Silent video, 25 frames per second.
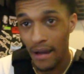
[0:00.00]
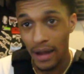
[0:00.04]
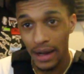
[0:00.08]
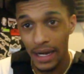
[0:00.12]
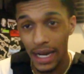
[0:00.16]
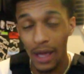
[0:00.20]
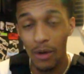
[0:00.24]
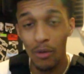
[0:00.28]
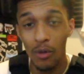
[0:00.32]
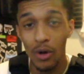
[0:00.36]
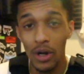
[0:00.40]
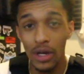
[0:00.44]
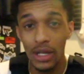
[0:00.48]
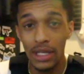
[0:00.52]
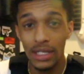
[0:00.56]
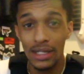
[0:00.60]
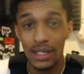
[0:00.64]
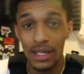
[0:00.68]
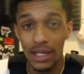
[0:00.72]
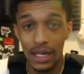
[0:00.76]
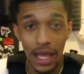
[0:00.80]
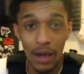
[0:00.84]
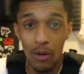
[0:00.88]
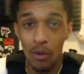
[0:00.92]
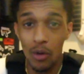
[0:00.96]
they want
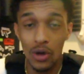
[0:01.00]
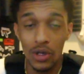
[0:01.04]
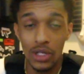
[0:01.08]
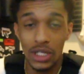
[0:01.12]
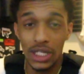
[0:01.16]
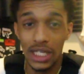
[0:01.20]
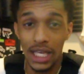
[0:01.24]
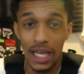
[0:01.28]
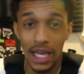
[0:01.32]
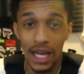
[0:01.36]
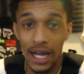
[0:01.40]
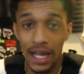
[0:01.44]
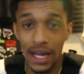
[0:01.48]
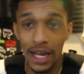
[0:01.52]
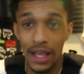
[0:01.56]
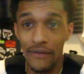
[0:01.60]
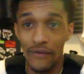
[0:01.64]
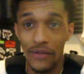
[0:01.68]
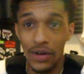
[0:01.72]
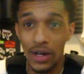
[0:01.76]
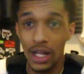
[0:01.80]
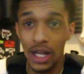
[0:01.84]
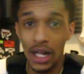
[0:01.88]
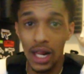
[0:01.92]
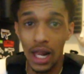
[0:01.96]
to they want six hundred
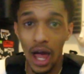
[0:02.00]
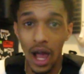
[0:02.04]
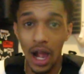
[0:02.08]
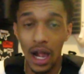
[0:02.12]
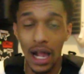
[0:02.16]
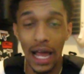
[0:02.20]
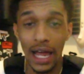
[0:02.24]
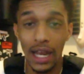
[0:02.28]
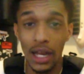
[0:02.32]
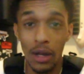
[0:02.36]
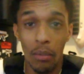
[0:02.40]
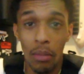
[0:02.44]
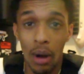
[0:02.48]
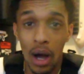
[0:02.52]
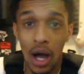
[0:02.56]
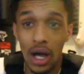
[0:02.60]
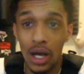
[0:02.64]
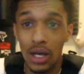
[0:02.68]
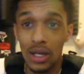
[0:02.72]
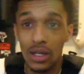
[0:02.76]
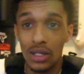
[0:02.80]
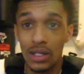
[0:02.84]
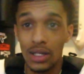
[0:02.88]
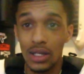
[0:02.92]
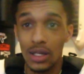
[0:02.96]
for the Glock out the
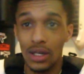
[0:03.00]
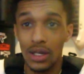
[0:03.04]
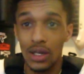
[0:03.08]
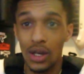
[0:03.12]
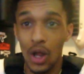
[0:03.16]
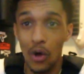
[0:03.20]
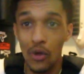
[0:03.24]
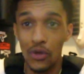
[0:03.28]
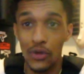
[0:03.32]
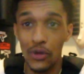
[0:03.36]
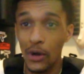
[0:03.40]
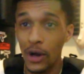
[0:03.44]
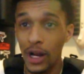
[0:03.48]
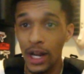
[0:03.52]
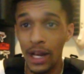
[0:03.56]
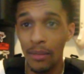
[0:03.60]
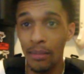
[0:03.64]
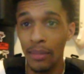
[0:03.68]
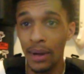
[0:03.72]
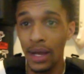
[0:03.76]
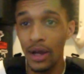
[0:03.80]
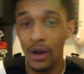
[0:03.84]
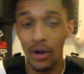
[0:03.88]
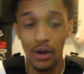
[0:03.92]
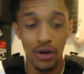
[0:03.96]
box. No threaded
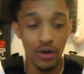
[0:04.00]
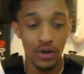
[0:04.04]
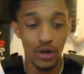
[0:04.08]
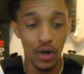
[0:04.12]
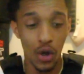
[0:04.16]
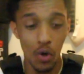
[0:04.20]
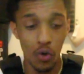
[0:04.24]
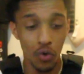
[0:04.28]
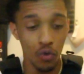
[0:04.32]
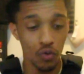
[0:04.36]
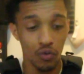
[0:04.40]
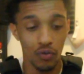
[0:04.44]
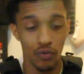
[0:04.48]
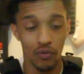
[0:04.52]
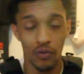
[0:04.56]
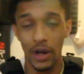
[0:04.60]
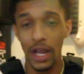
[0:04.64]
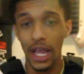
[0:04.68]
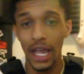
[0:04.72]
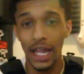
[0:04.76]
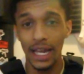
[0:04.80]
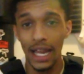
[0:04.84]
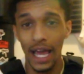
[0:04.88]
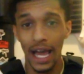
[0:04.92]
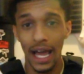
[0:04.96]
barrel, no
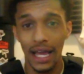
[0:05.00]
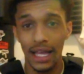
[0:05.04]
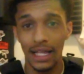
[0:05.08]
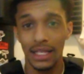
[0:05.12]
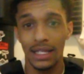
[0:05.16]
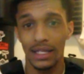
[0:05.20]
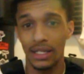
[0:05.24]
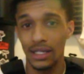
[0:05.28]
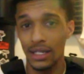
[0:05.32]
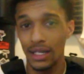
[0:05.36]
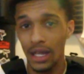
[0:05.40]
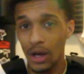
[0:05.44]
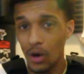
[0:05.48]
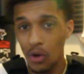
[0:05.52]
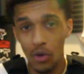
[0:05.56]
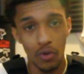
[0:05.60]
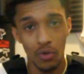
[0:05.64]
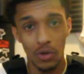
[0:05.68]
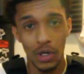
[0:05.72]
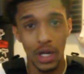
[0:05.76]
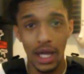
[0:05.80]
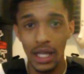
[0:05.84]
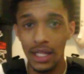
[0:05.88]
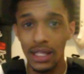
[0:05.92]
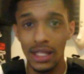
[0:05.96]
red dots, no
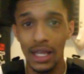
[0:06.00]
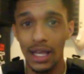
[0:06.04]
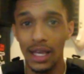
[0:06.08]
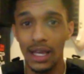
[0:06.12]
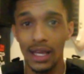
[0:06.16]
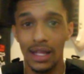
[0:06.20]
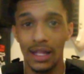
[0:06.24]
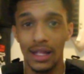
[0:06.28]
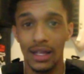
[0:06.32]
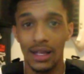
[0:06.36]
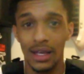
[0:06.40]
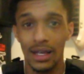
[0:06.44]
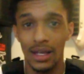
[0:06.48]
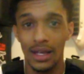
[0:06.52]
nothing.